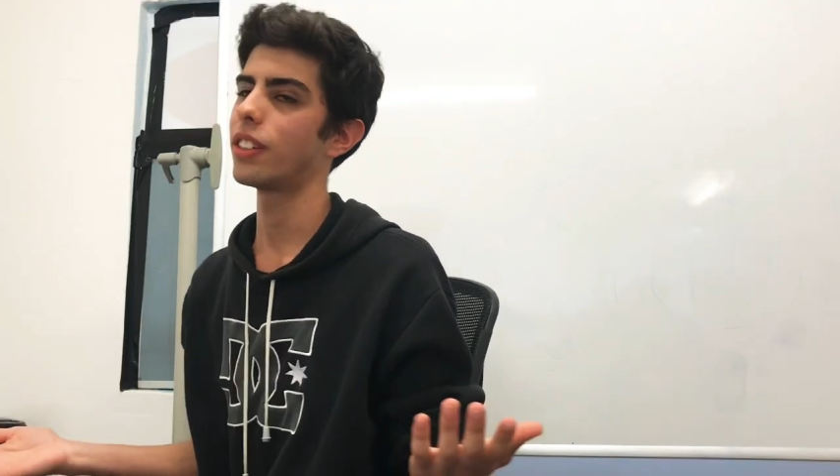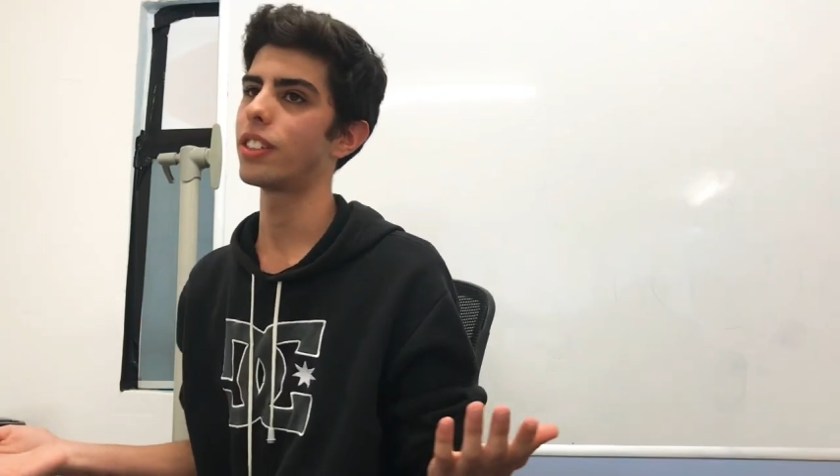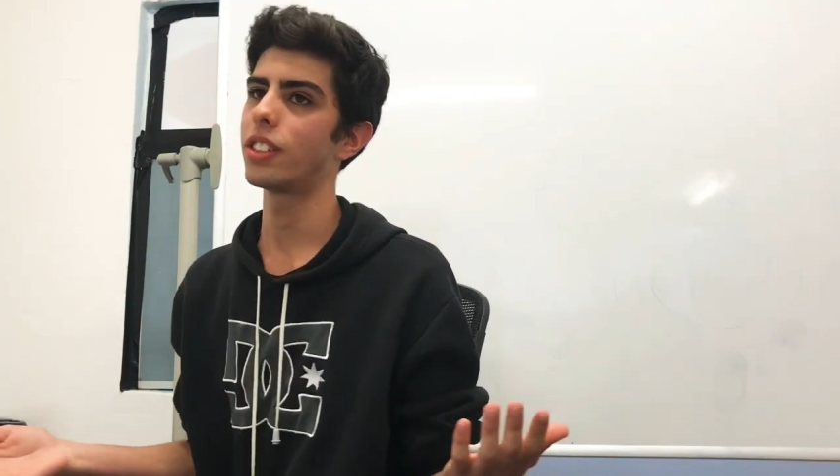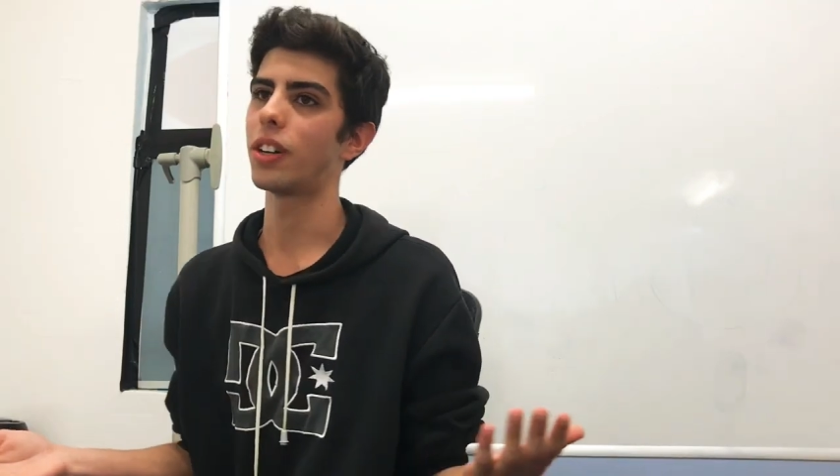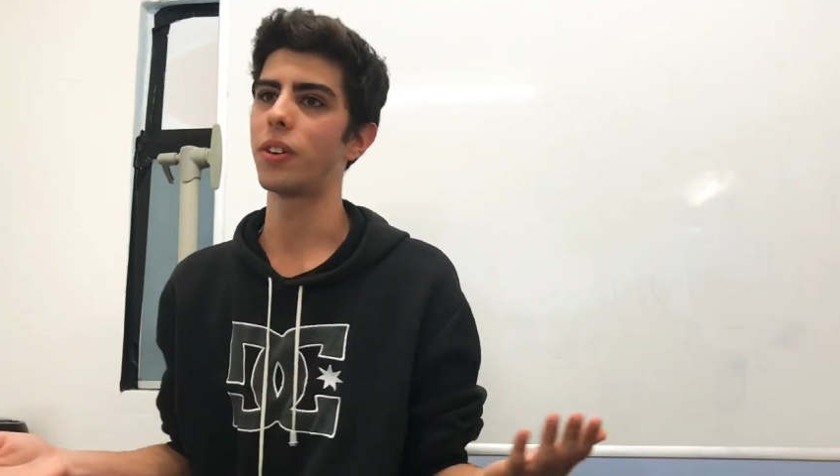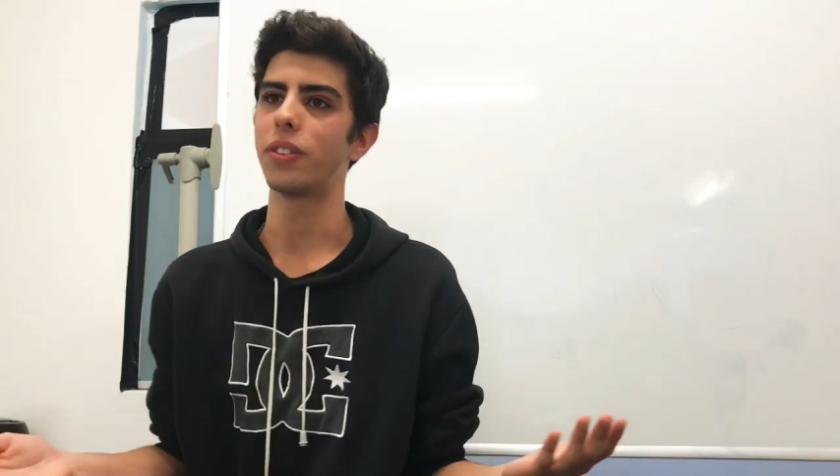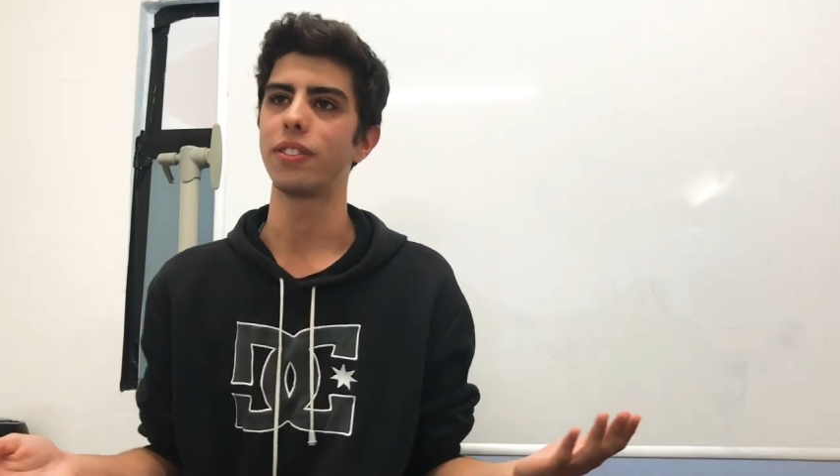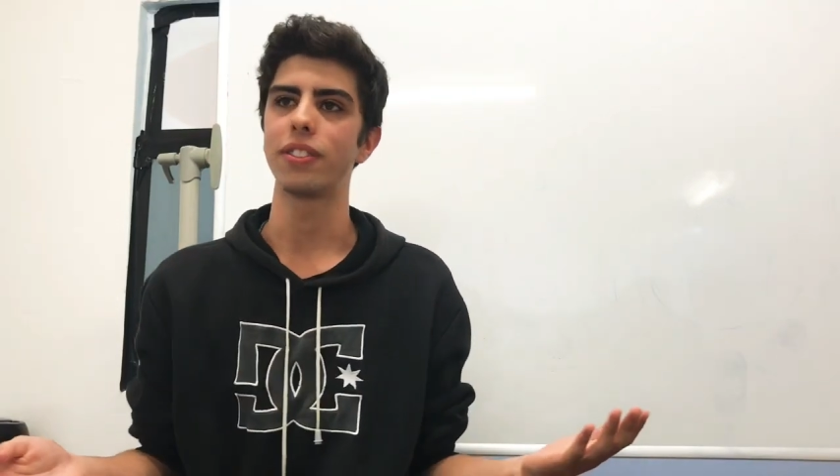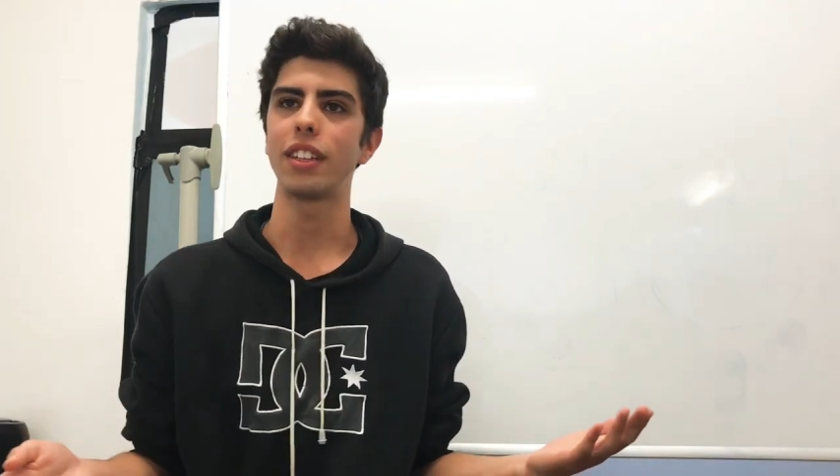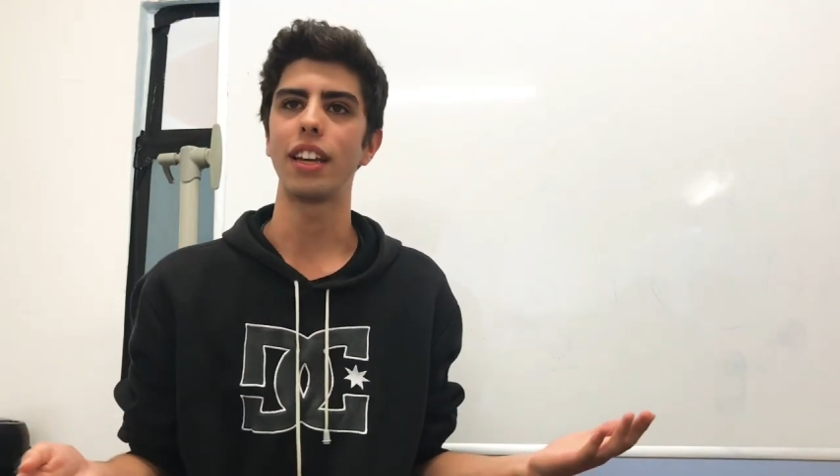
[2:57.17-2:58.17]
So
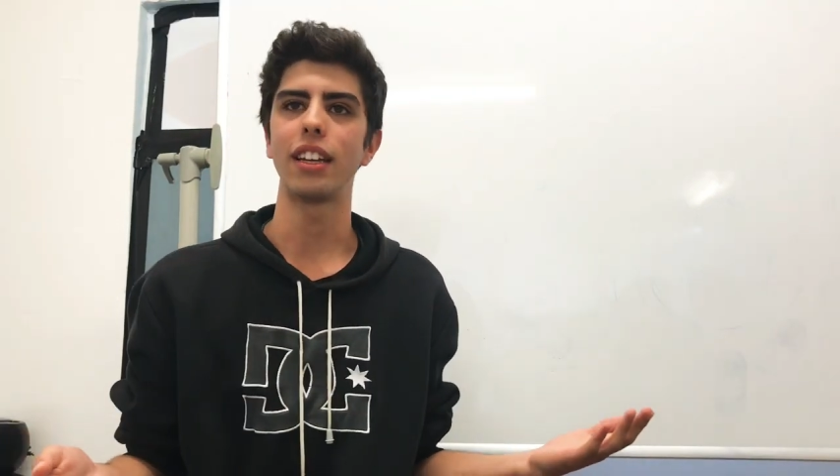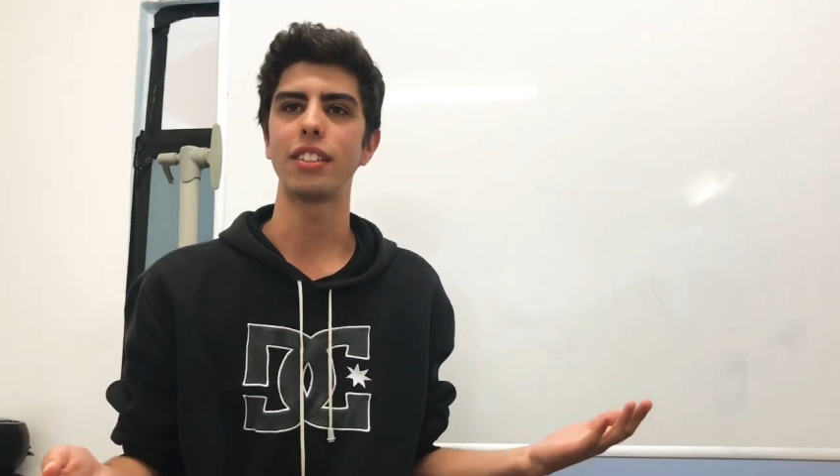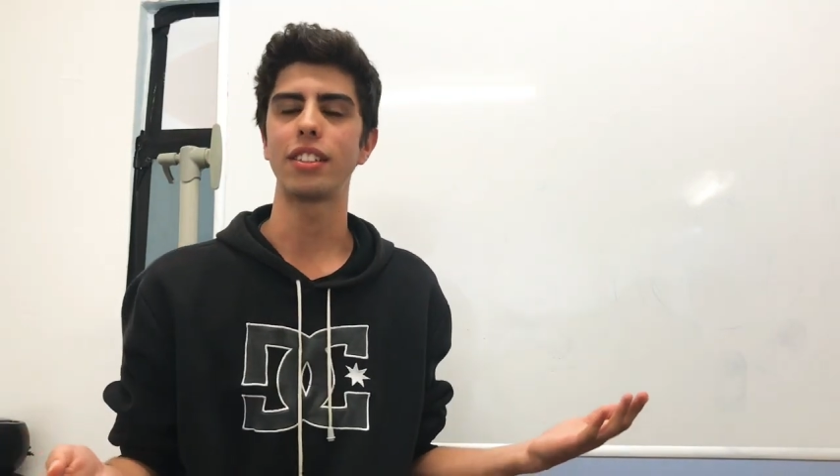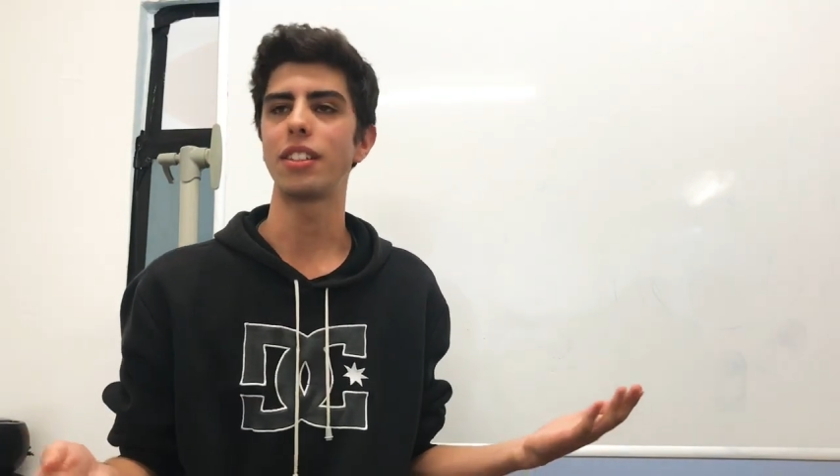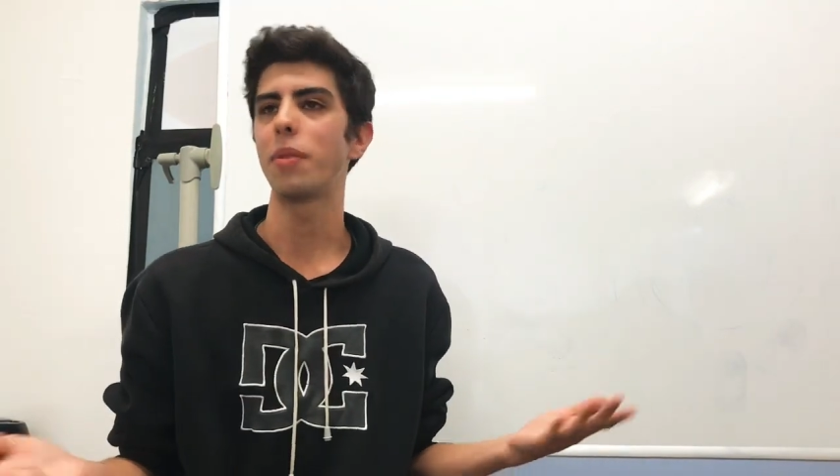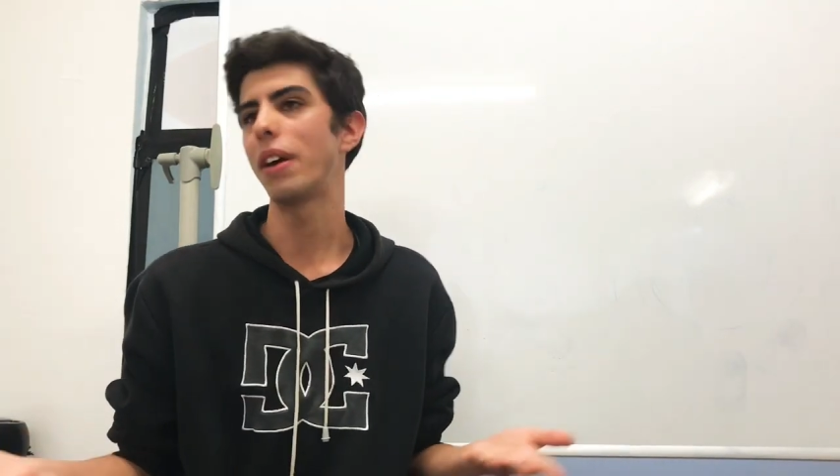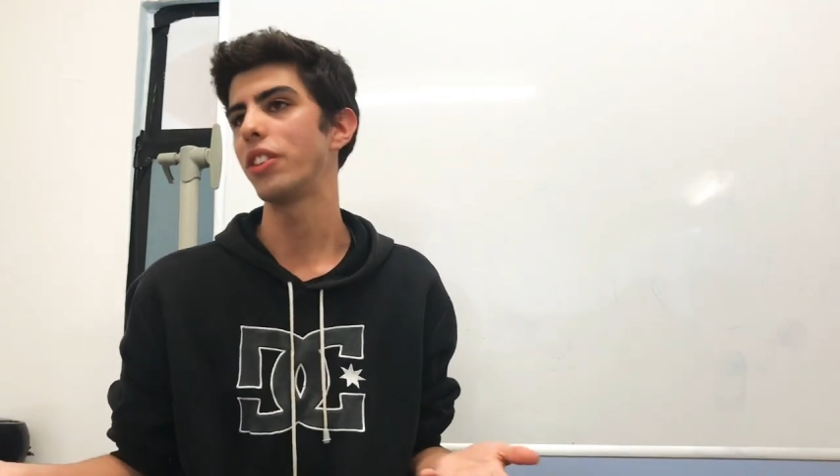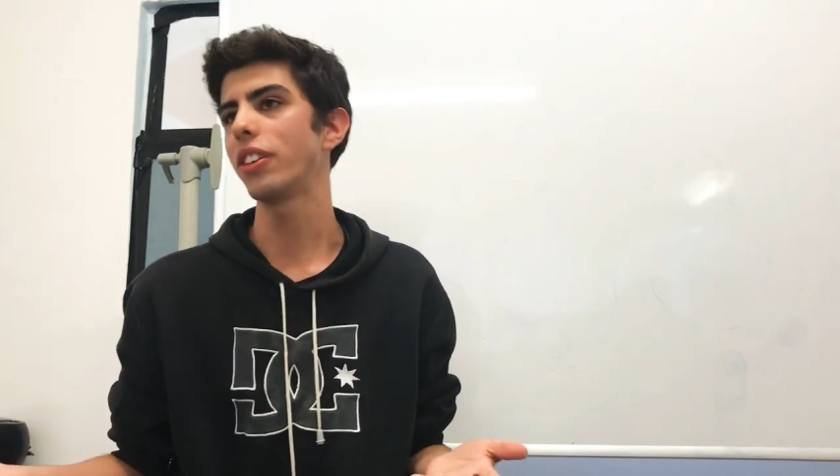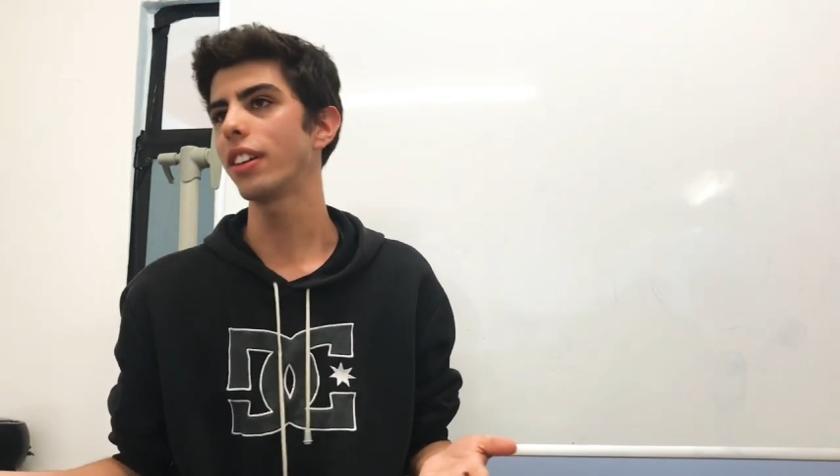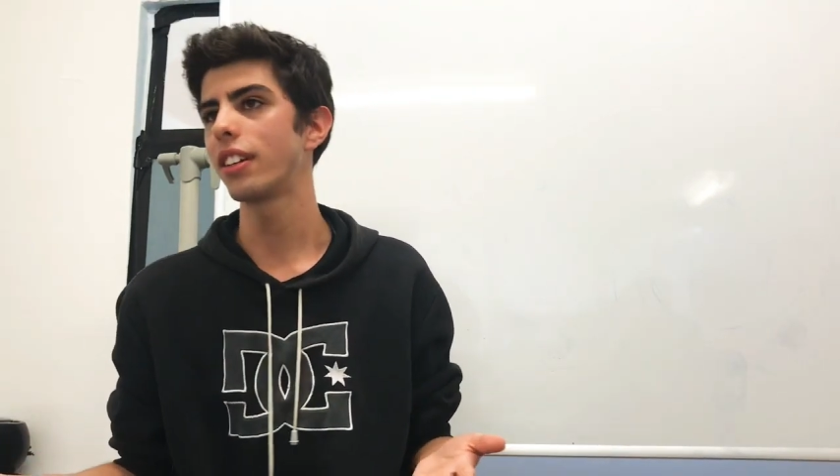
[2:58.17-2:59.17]
it's not
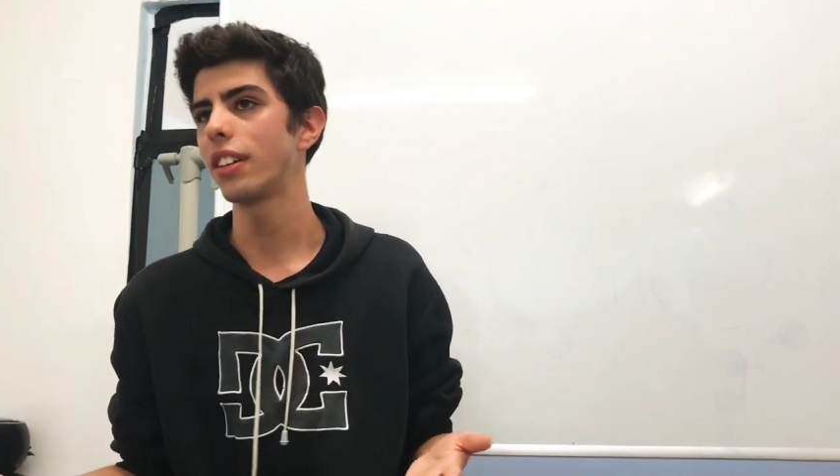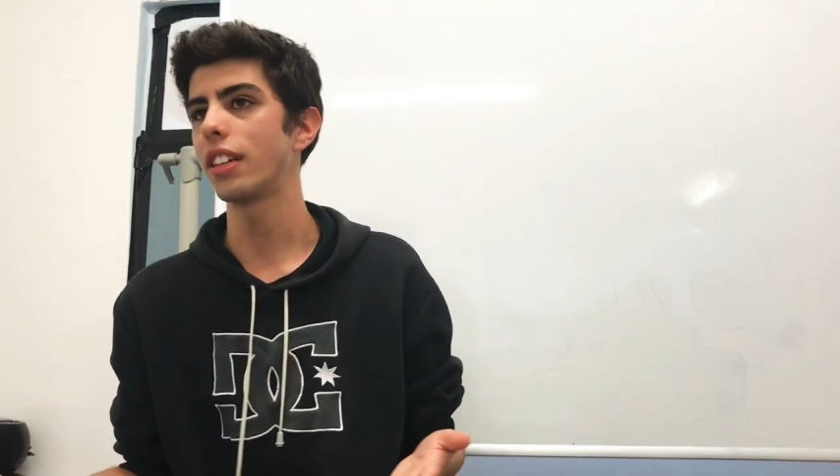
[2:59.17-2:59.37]
magic,